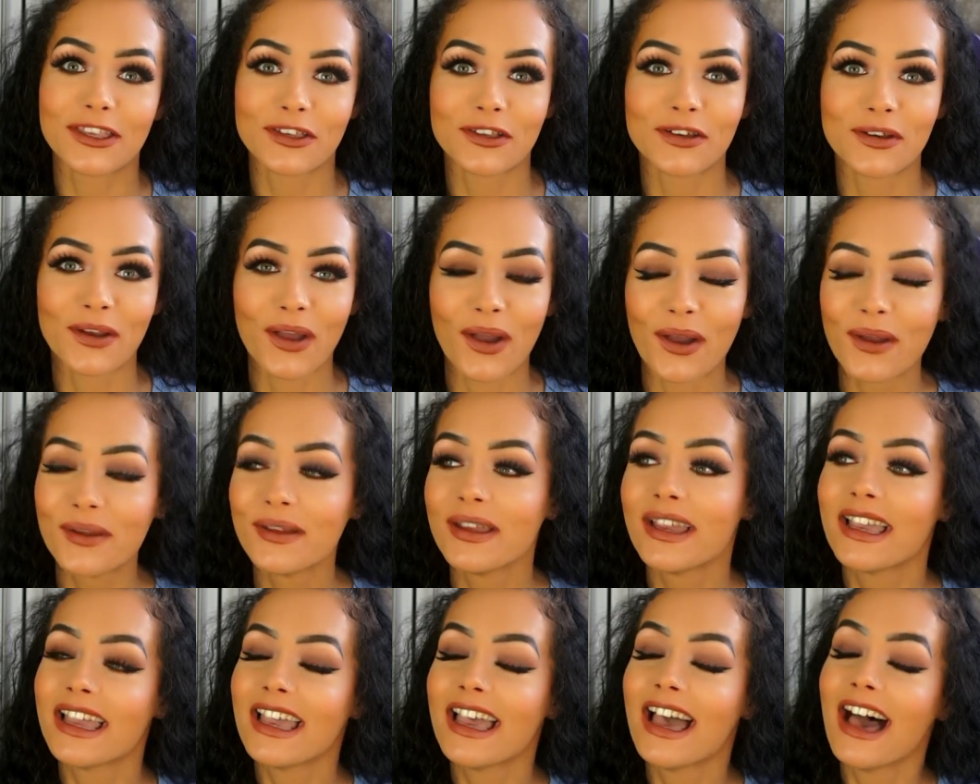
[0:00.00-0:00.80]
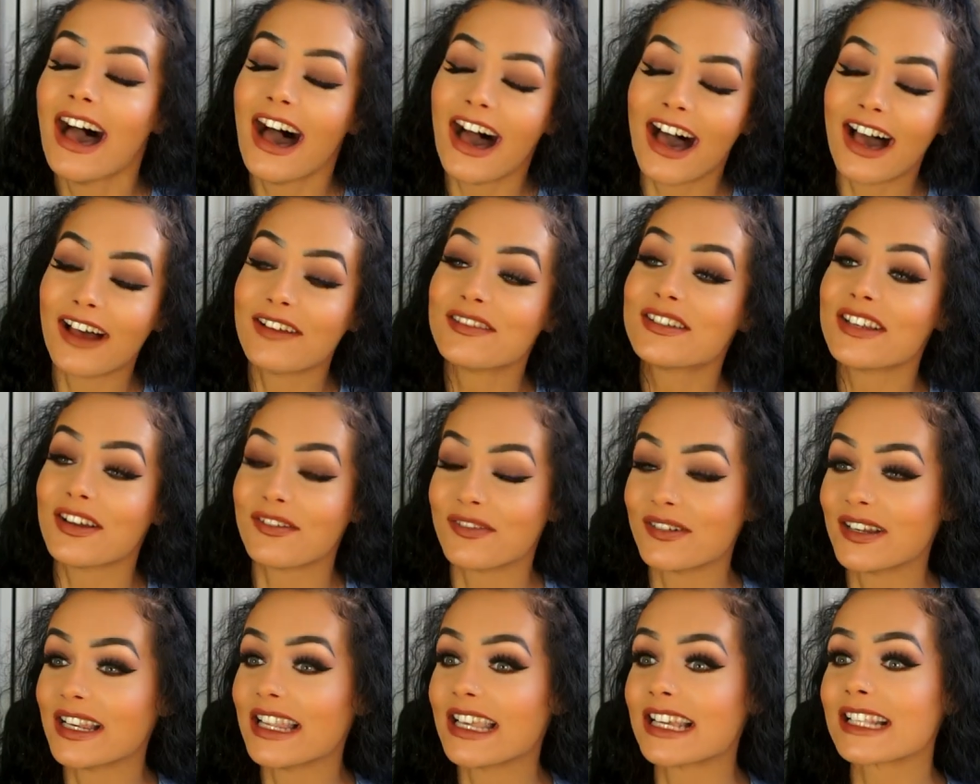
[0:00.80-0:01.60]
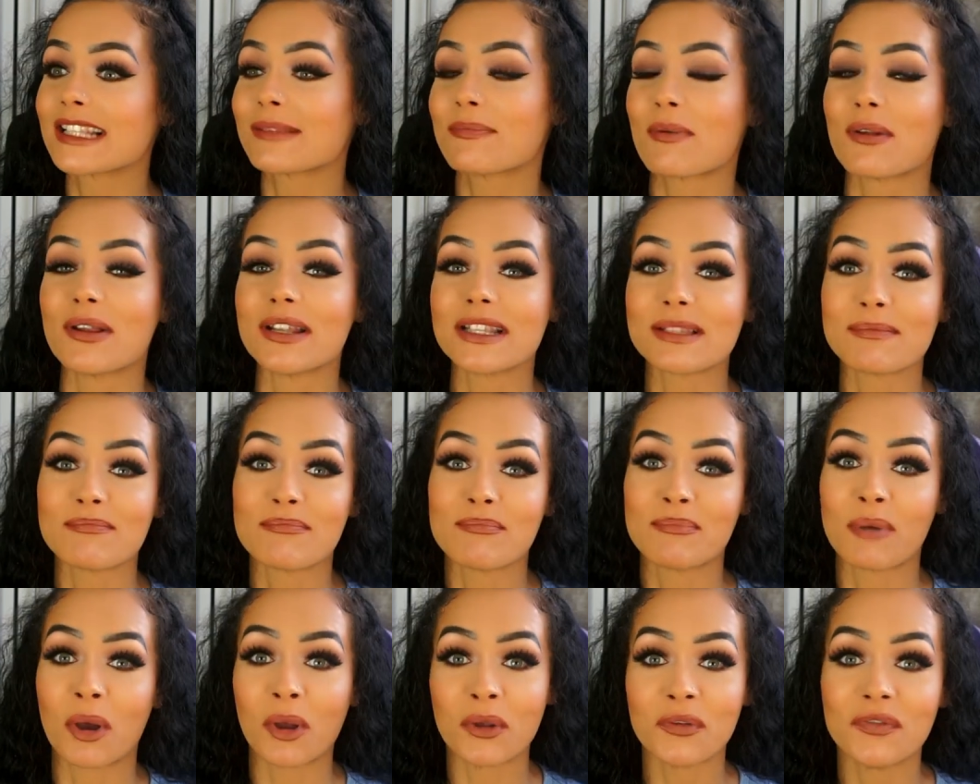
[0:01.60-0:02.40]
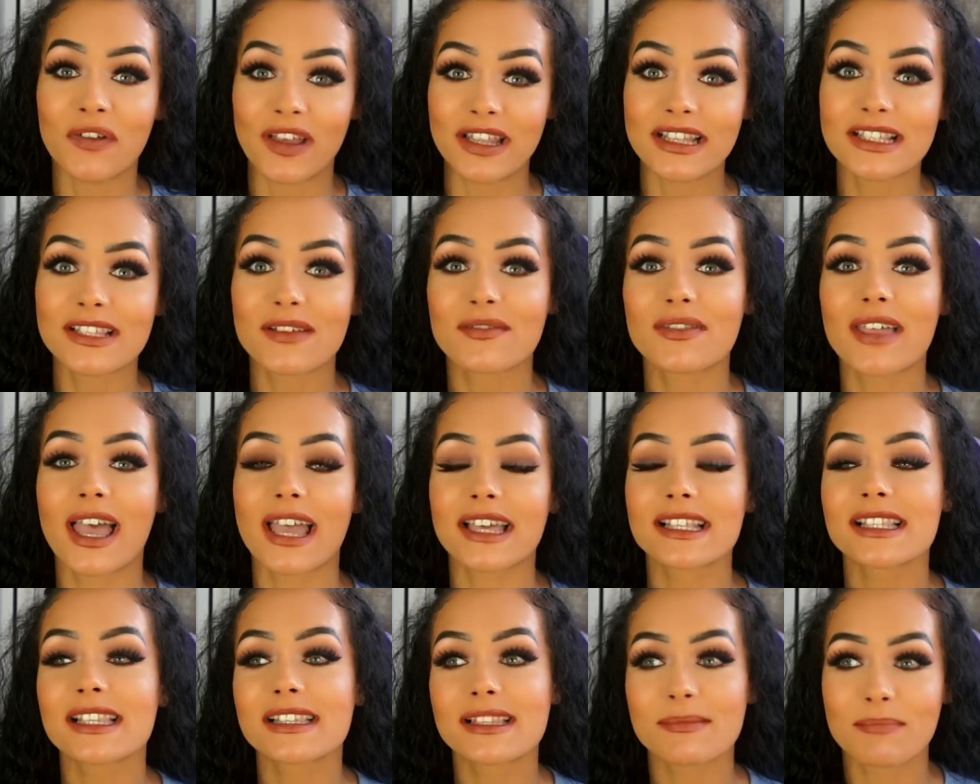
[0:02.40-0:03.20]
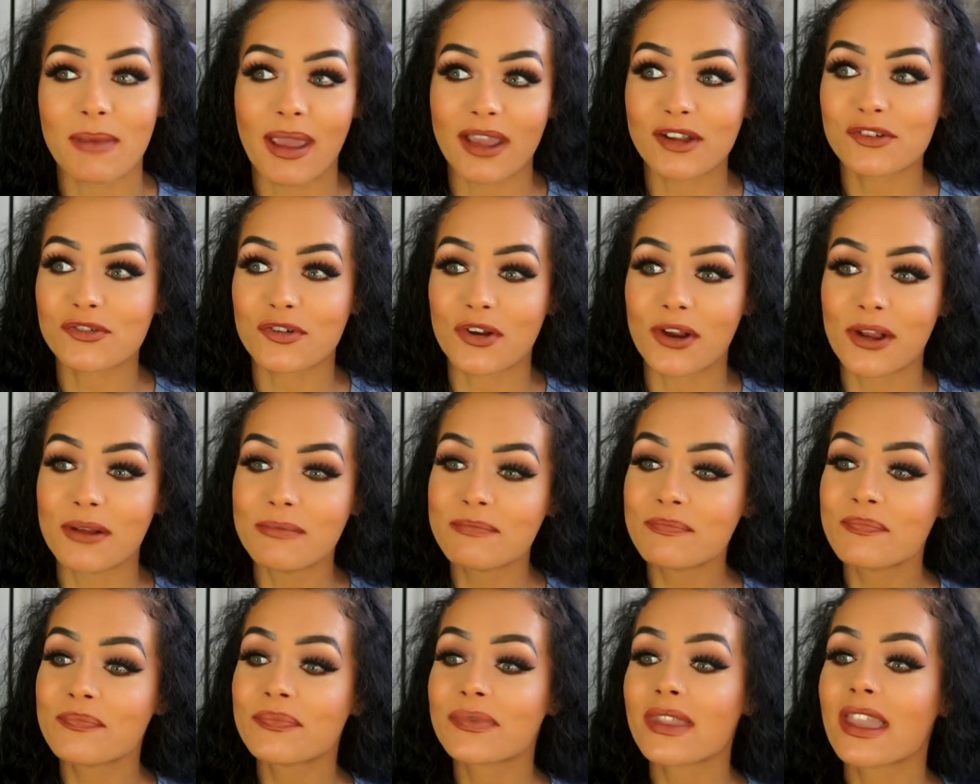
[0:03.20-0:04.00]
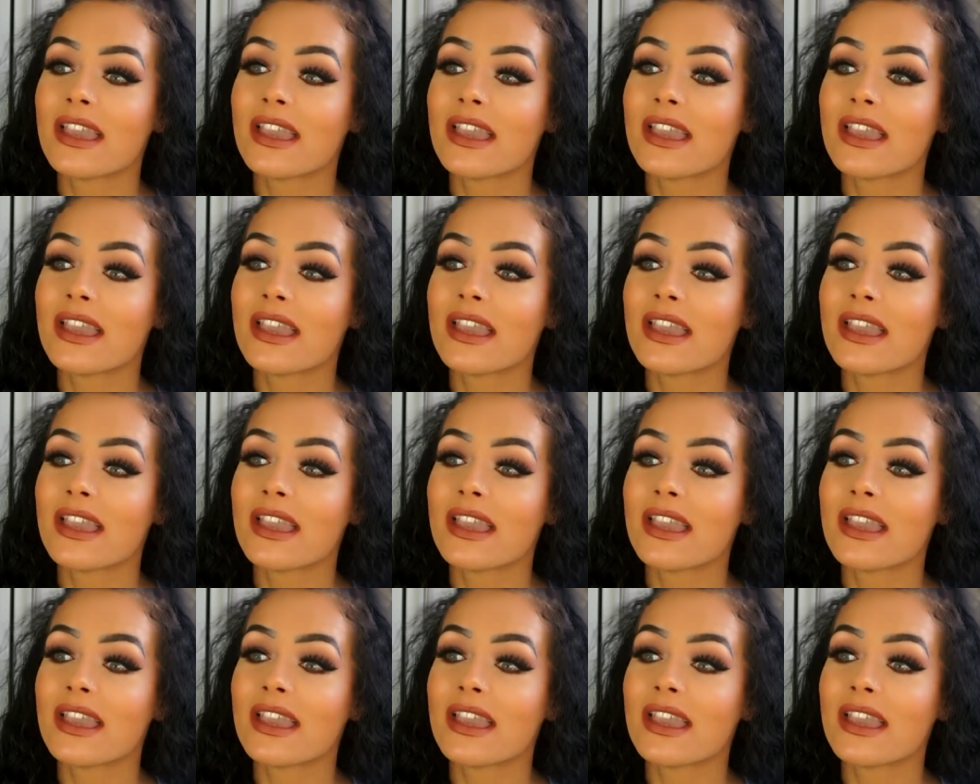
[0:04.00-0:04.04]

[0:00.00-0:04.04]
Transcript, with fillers: You know, I've definitely experienced both ends of that spectrum.